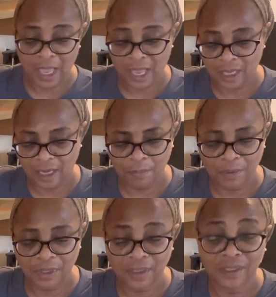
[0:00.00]
and I
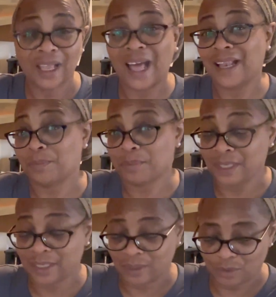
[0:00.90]
put a little
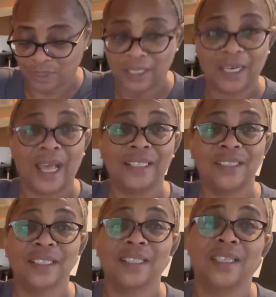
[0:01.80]
jalapeno in it. I took